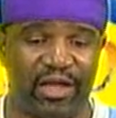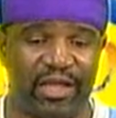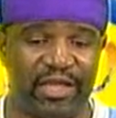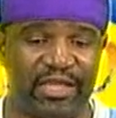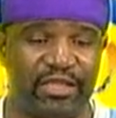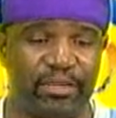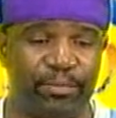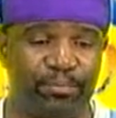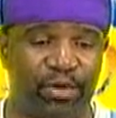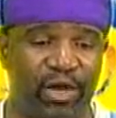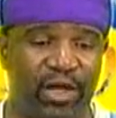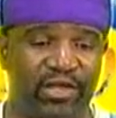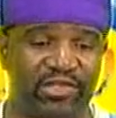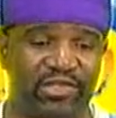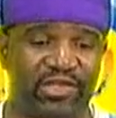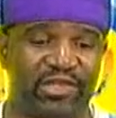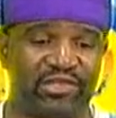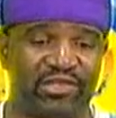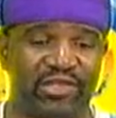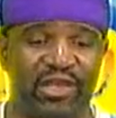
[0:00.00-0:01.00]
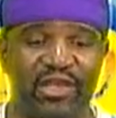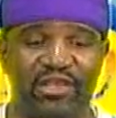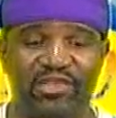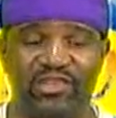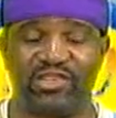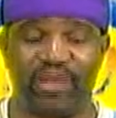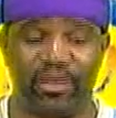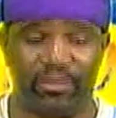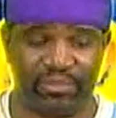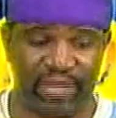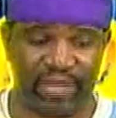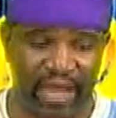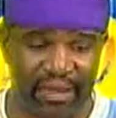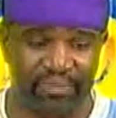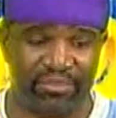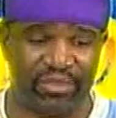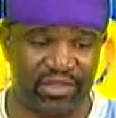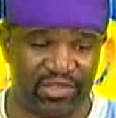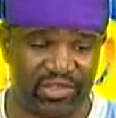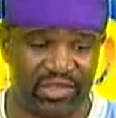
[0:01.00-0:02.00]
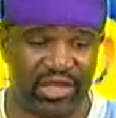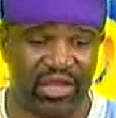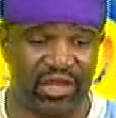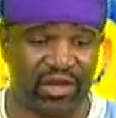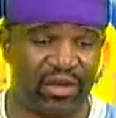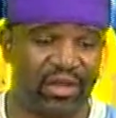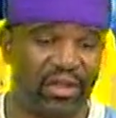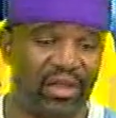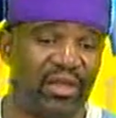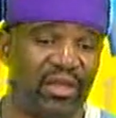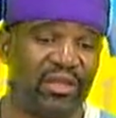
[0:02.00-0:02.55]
in the process sometime this year.